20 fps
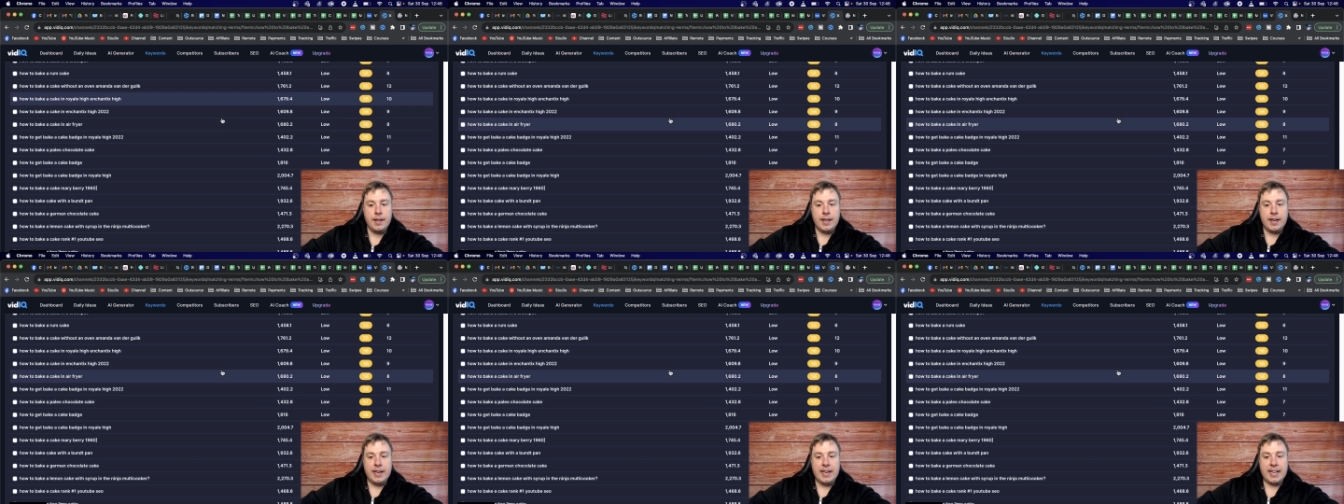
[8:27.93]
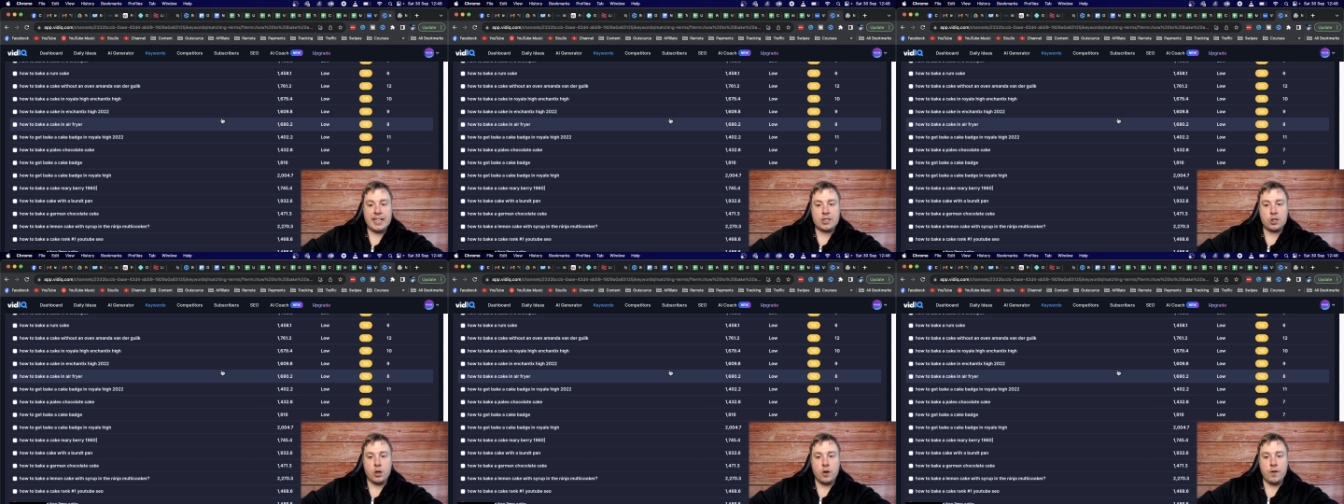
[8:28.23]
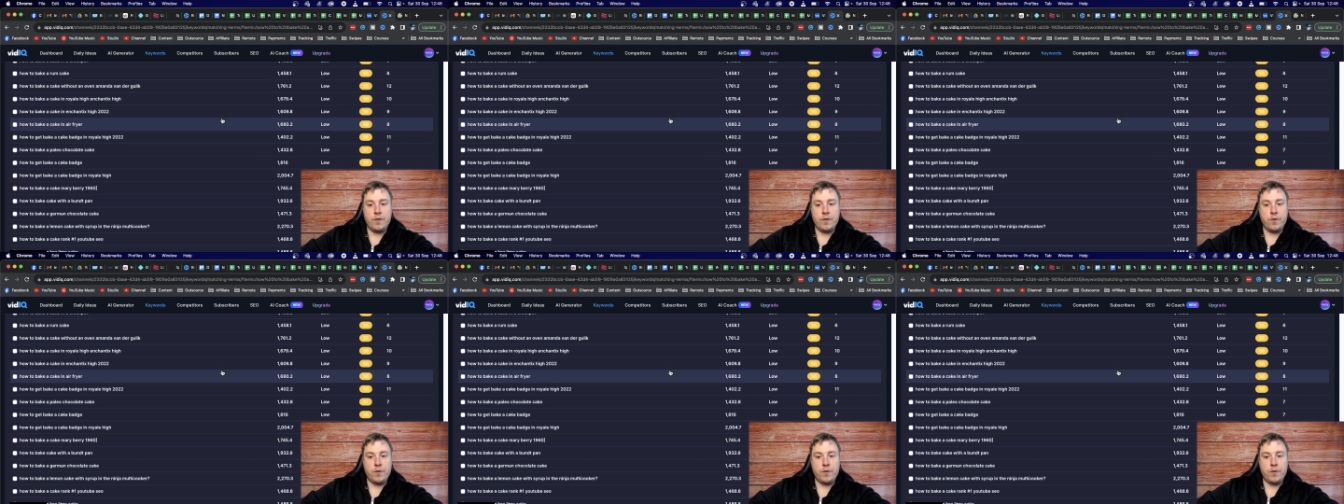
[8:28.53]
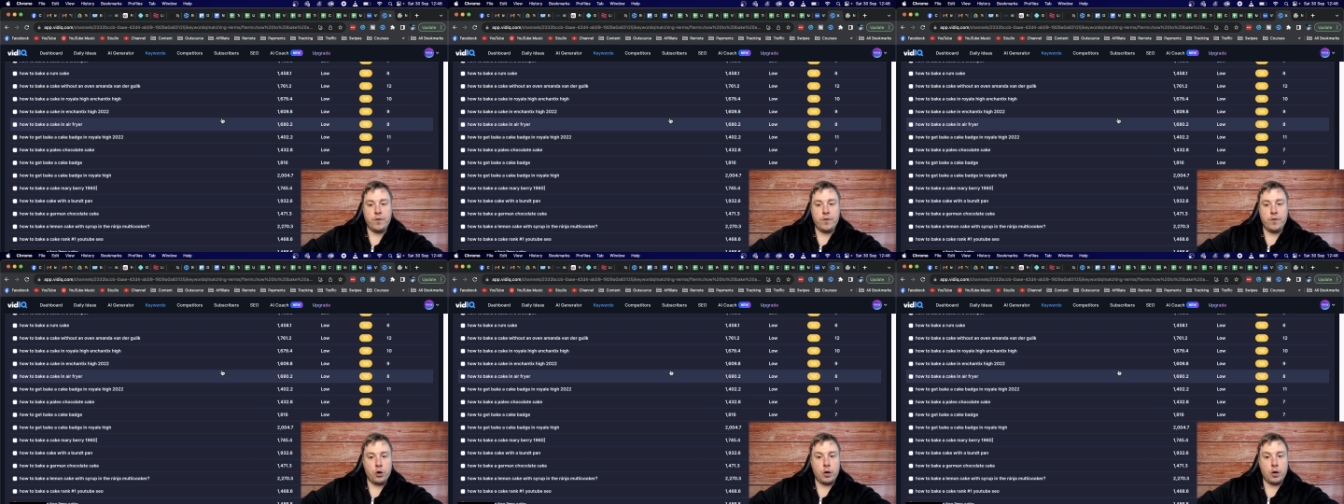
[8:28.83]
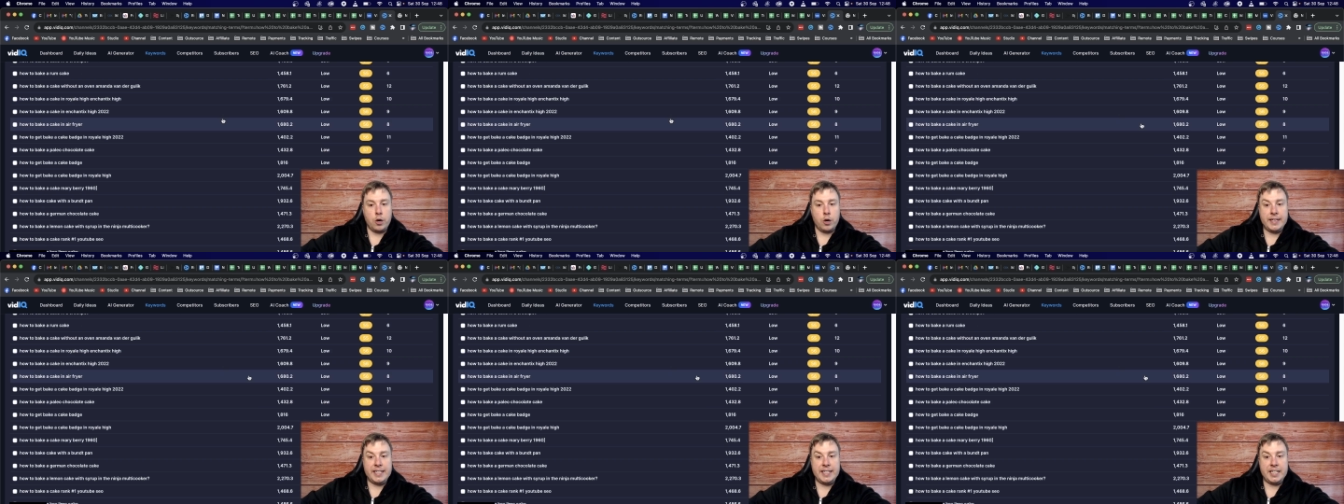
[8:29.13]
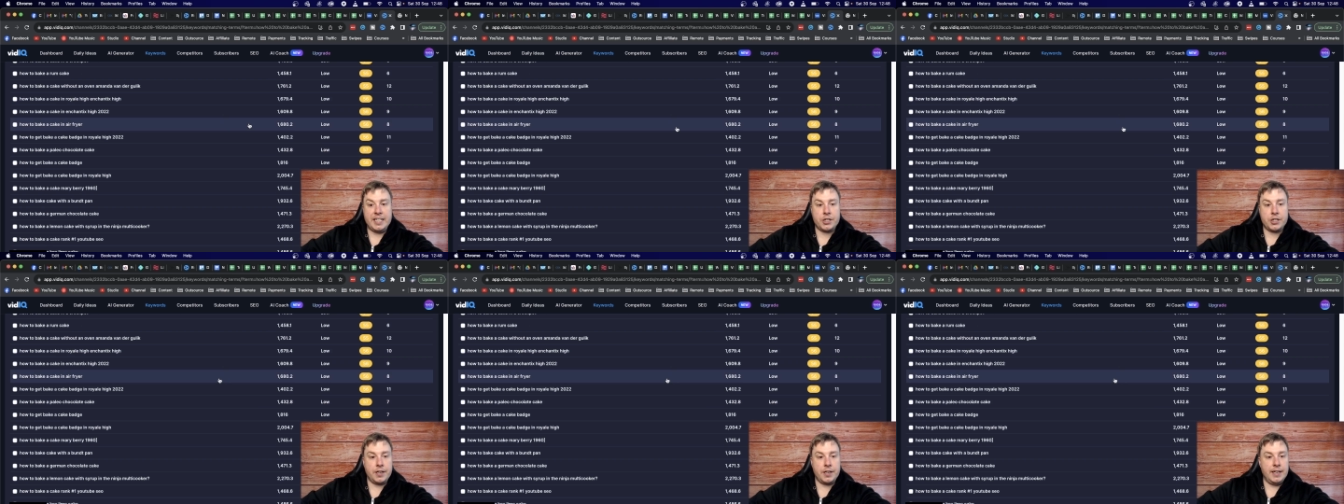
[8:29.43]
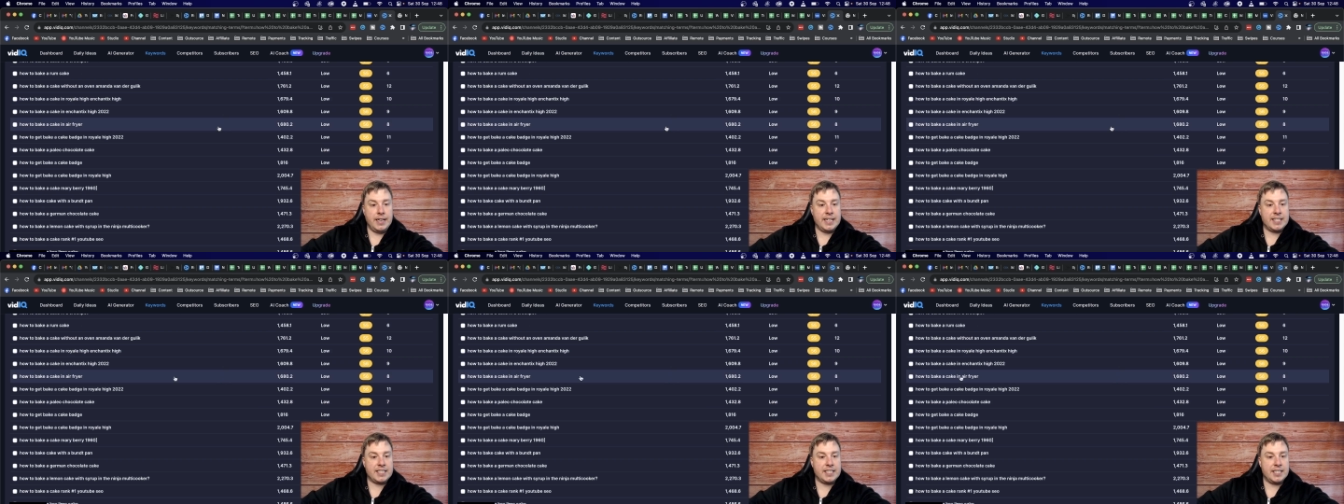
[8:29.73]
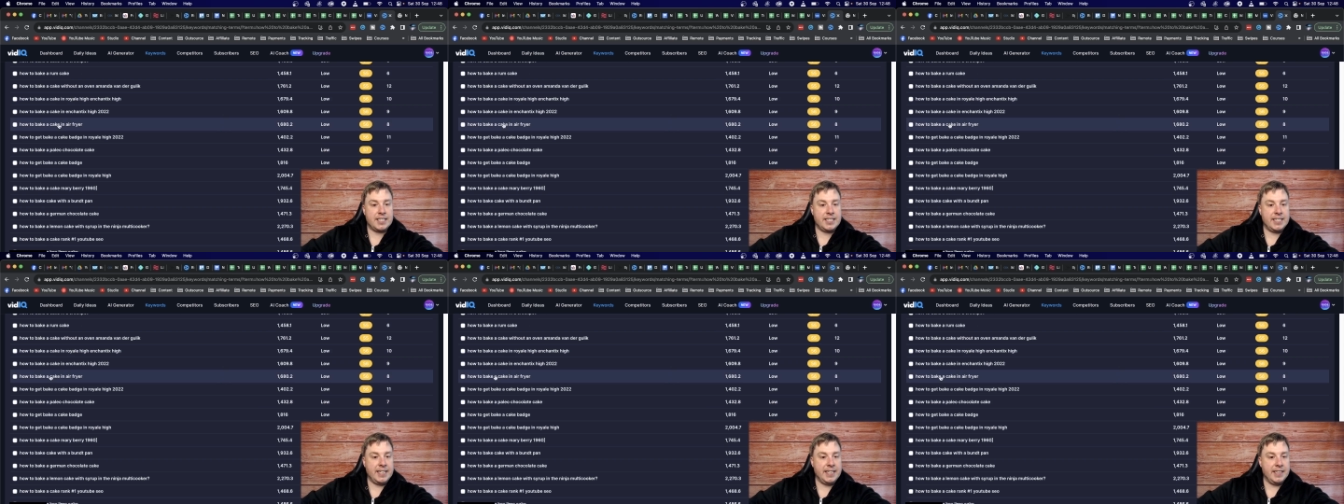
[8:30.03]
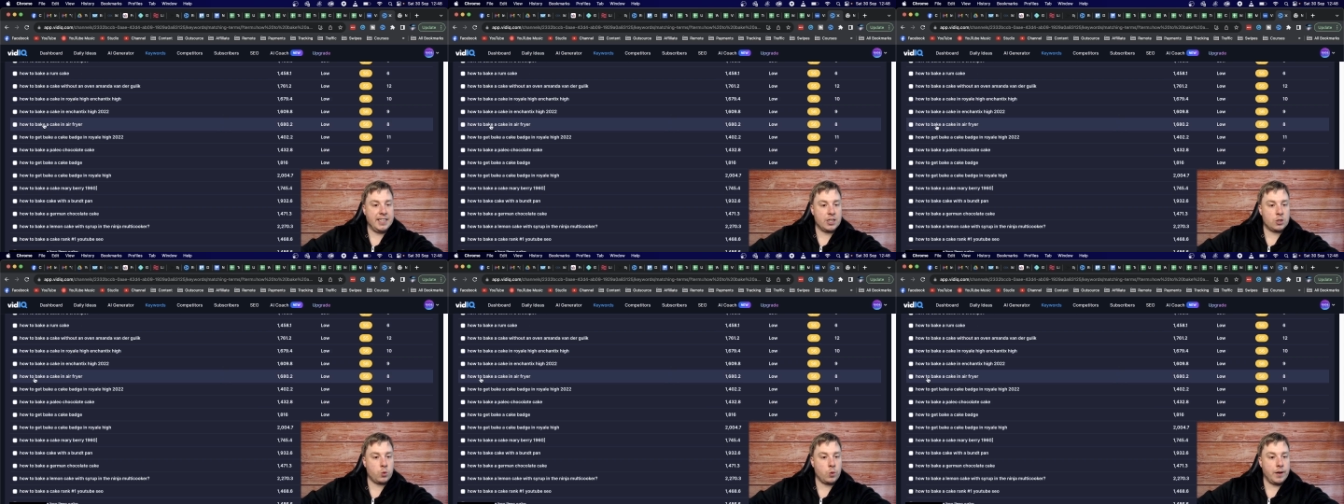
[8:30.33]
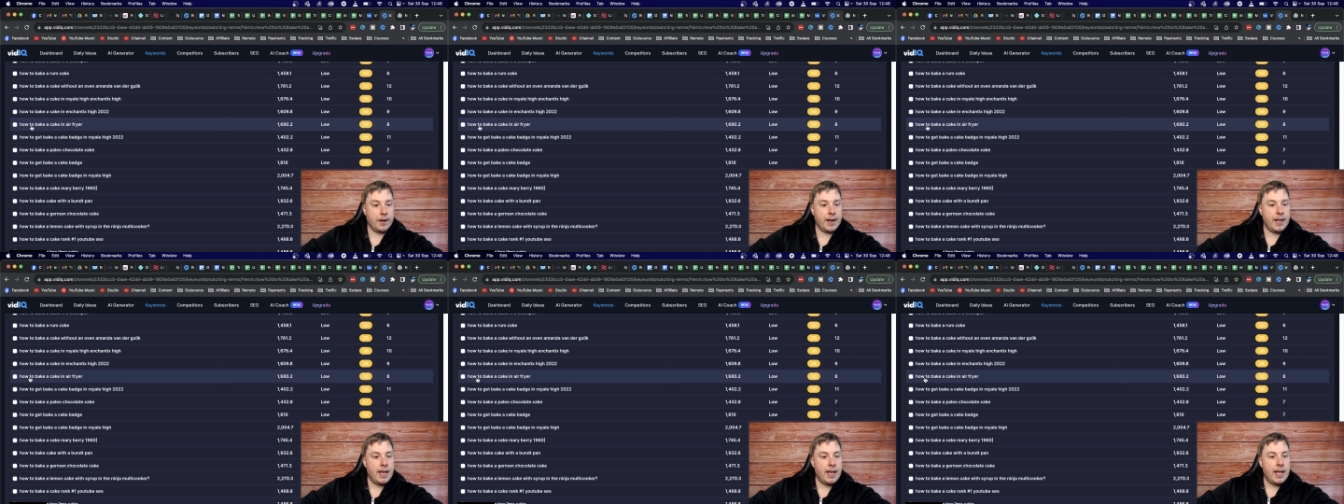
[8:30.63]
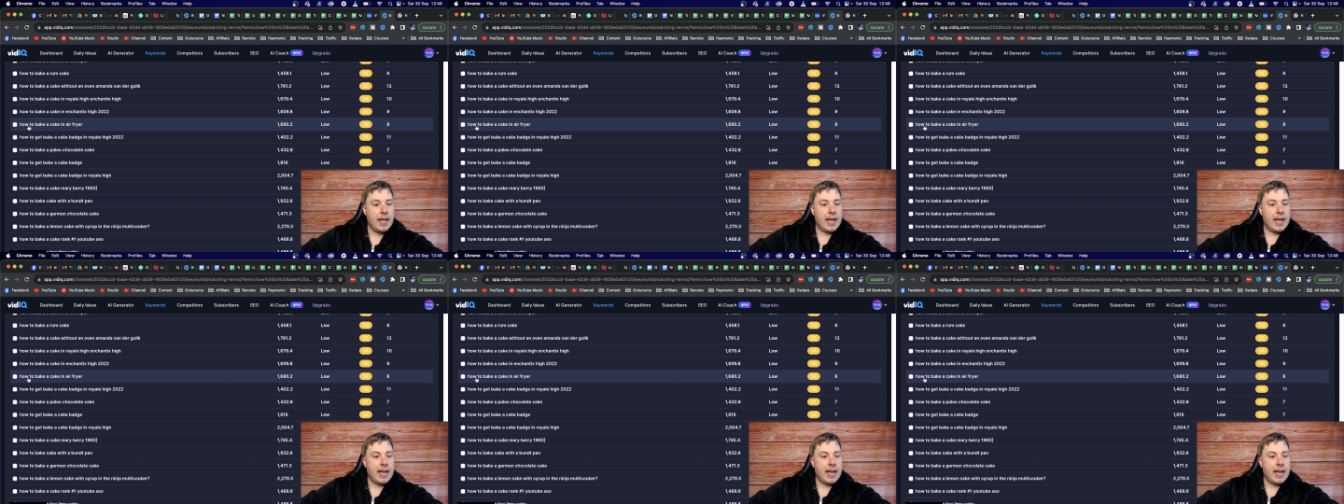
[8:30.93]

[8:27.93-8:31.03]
Let's go for low competition. Let's just see this one.